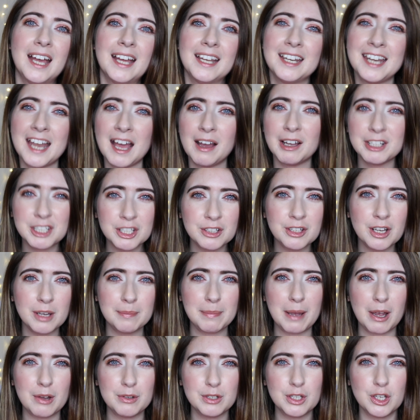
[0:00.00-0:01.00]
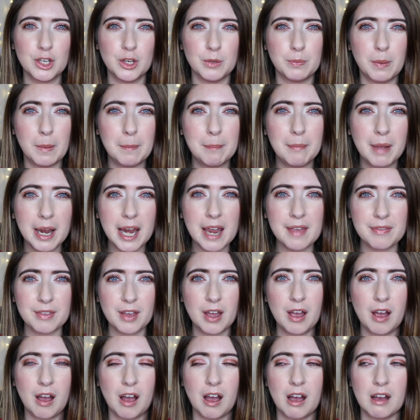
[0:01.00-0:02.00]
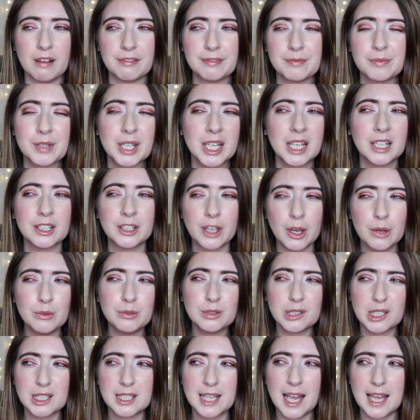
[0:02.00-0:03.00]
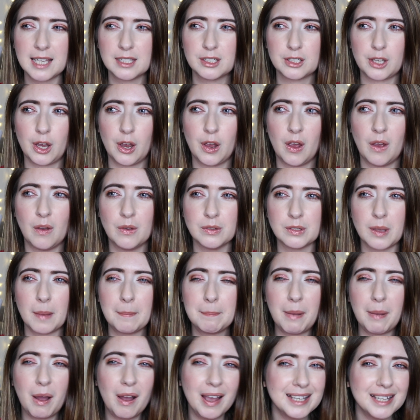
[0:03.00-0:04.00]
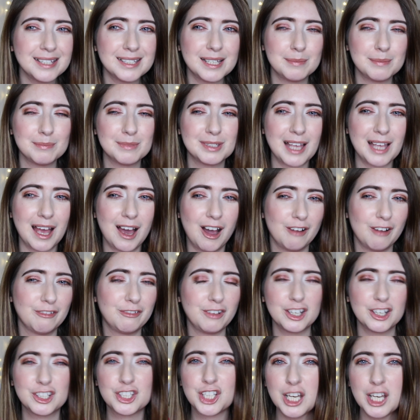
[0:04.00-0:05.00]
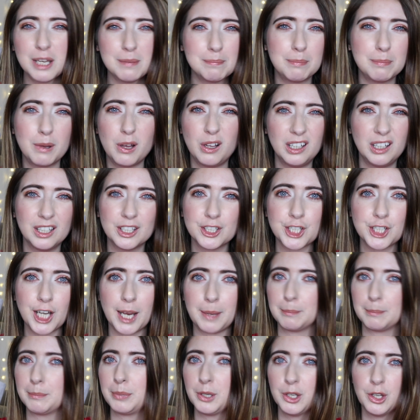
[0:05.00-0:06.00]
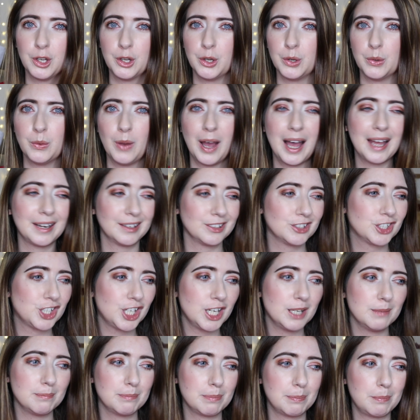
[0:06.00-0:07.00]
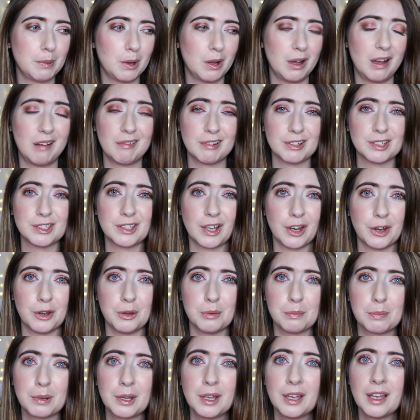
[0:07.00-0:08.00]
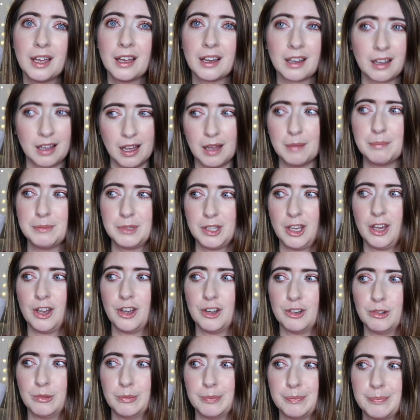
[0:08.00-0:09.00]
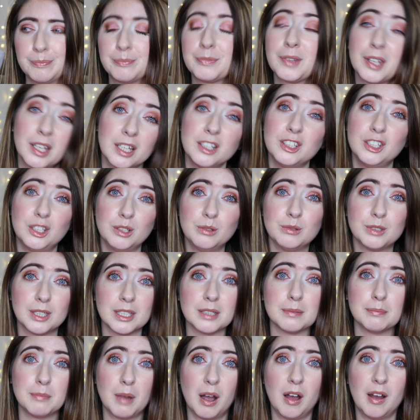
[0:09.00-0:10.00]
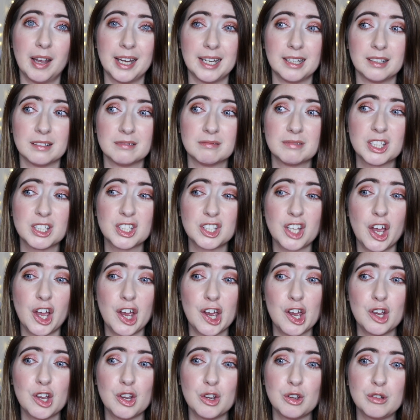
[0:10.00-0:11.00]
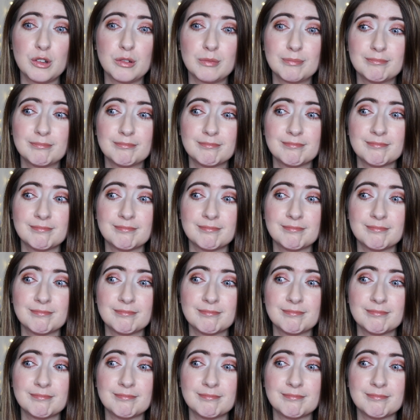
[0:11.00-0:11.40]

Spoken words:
Now, I don't know about you, but my other half goes to Tesco's, buys himself a cheap bottle of shampoo and a cheap bar of soap, comes home and uses mine. So